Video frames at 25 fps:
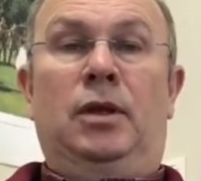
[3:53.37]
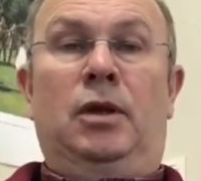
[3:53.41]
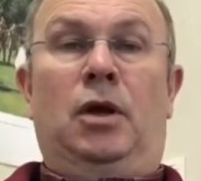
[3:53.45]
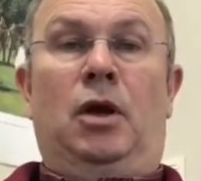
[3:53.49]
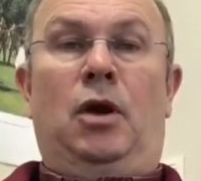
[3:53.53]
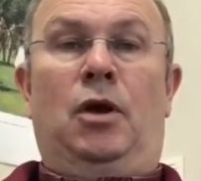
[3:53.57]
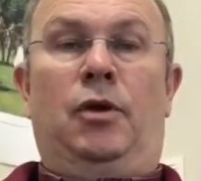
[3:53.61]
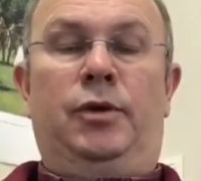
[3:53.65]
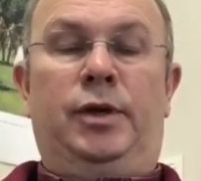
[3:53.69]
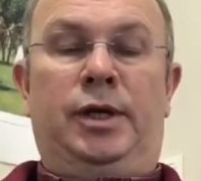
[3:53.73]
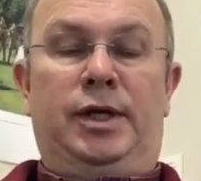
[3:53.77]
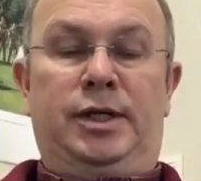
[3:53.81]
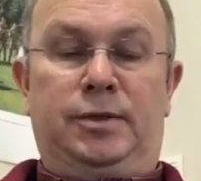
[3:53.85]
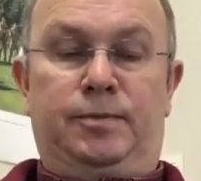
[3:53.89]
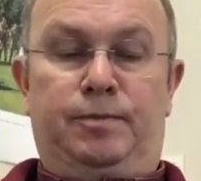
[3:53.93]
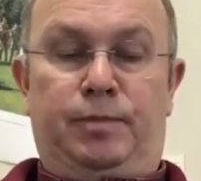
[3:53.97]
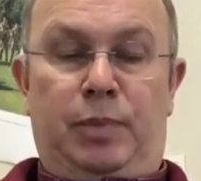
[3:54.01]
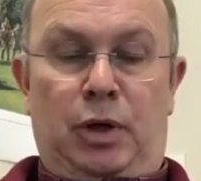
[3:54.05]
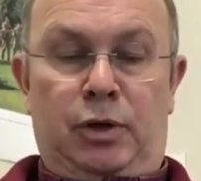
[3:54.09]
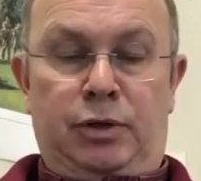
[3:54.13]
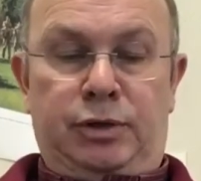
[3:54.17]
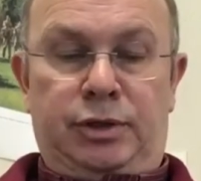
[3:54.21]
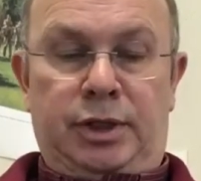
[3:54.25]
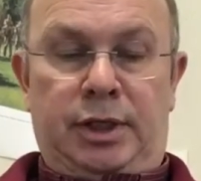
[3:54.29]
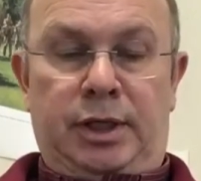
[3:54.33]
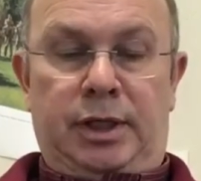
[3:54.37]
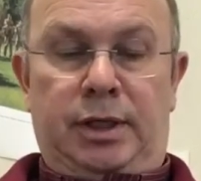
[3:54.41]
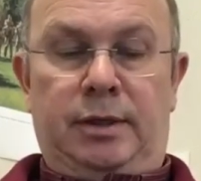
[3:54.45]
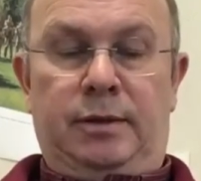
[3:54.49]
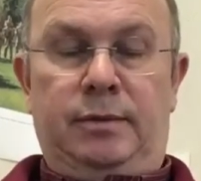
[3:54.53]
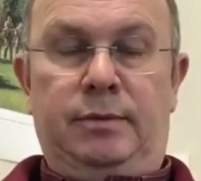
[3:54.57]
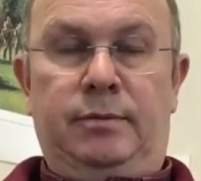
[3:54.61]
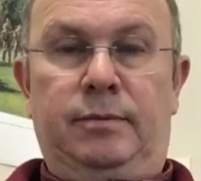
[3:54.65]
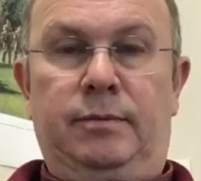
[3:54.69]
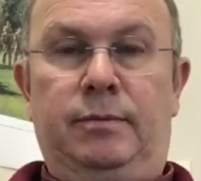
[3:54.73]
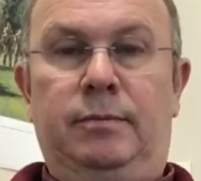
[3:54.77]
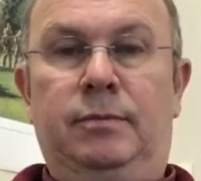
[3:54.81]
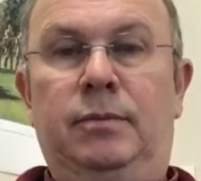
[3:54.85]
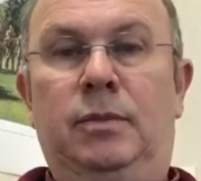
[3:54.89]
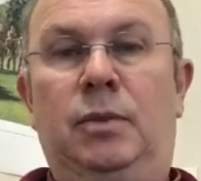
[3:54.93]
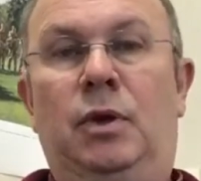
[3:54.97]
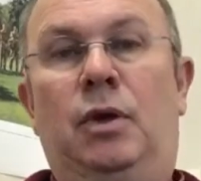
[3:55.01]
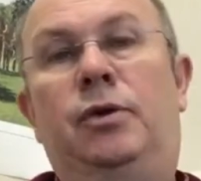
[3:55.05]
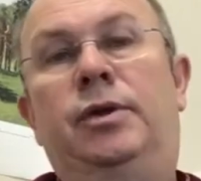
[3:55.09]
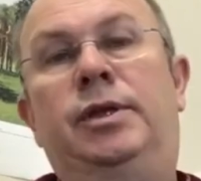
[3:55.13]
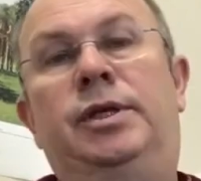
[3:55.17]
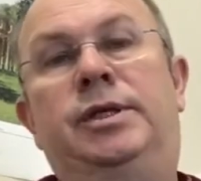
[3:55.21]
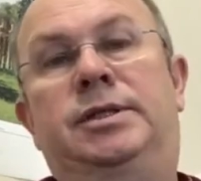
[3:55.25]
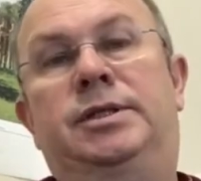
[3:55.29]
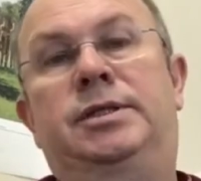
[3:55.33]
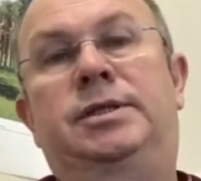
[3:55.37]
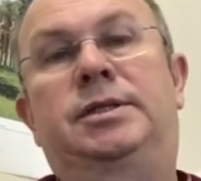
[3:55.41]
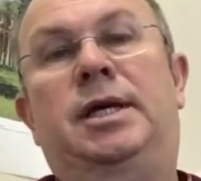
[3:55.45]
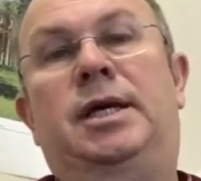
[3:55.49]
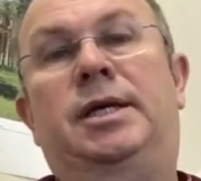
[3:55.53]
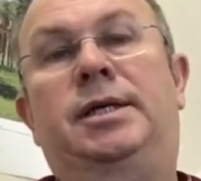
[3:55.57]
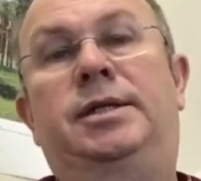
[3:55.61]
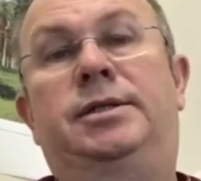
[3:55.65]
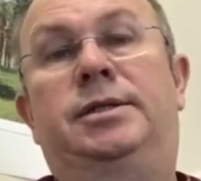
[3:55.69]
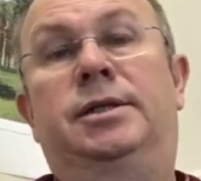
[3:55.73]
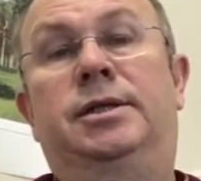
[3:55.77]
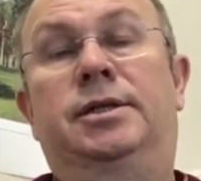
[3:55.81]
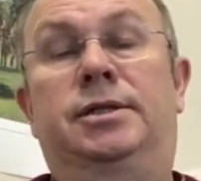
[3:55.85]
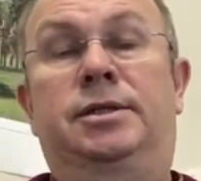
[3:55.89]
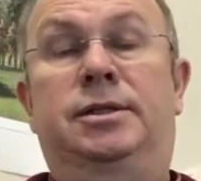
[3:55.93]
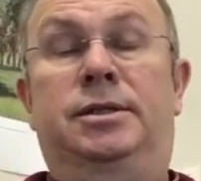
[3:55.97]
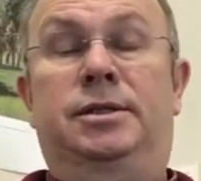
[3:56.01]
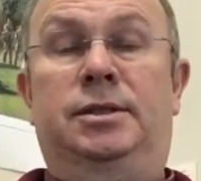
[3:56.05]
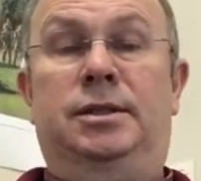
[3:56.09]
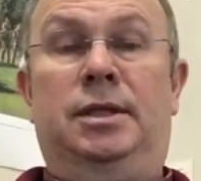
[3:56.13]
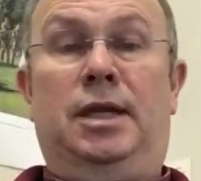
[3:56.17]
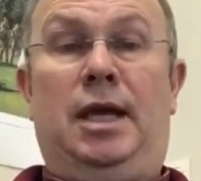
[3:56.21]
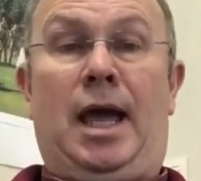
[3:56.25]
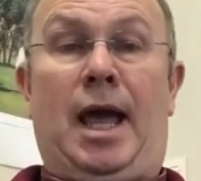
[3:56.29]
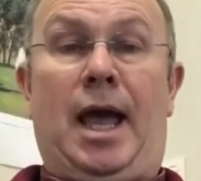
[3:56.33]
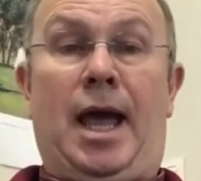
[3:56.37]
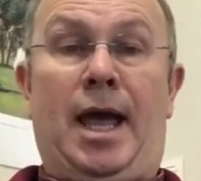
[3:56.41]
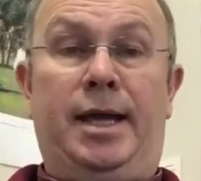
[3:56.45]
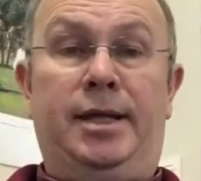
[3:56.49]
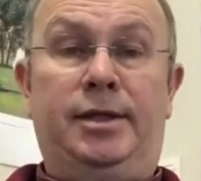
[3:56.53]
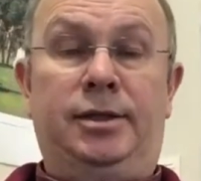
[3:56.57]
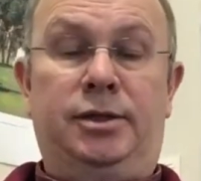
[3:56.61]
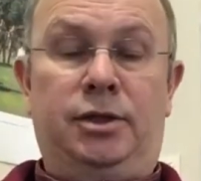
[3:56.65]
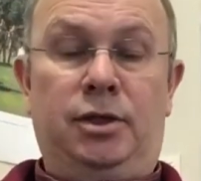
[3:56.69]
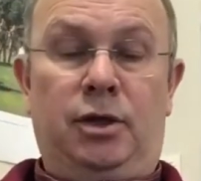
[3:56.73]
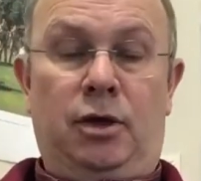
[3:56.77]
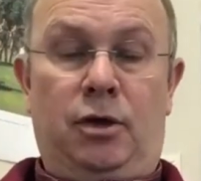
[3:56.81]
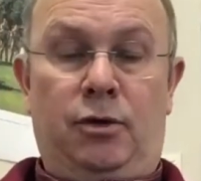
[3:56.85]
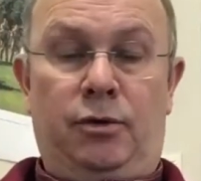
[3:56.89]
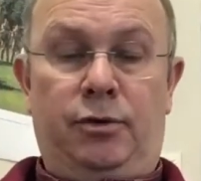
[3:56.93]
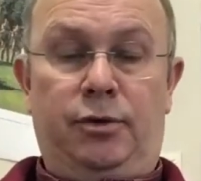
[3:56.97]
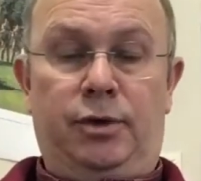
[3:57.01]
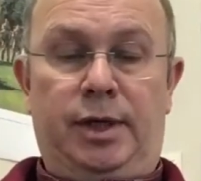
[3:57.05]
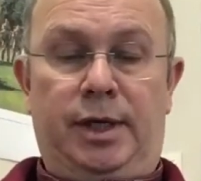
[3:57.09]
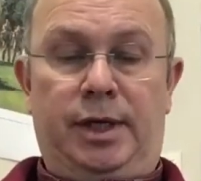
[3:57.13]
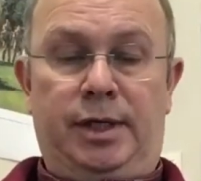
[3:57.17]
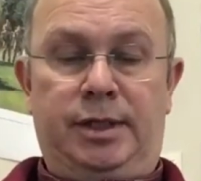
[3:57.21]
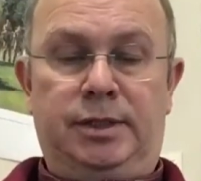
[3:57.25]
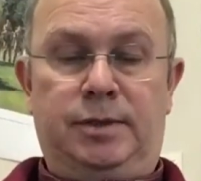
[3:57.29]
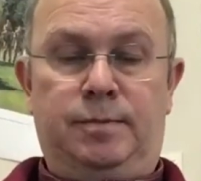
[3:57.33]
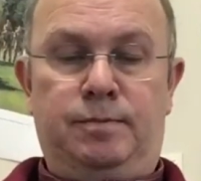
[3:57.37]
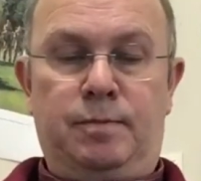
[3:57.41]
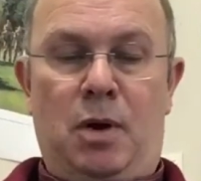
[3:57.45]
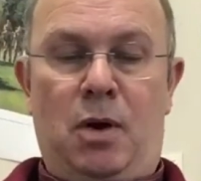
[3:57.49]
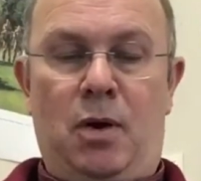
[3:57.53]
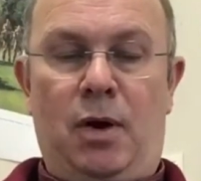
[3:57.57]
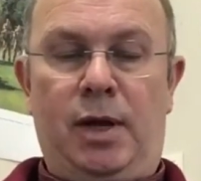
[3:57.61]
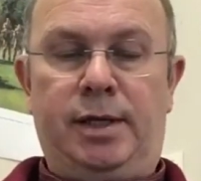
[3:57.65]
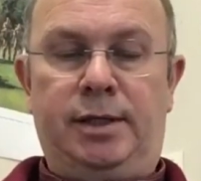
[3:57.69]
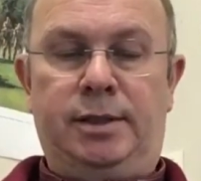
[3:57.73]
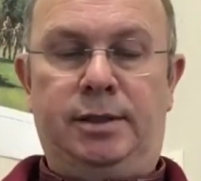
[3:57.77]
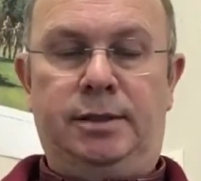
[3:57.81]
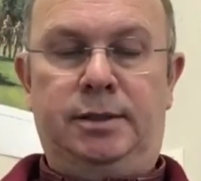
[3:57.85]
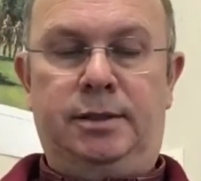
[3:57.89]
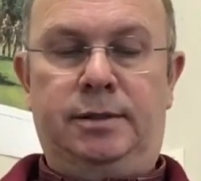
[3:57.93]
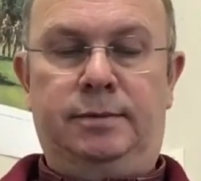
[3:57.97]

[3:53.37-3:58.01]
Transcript: on his body, on his status, and on his mind.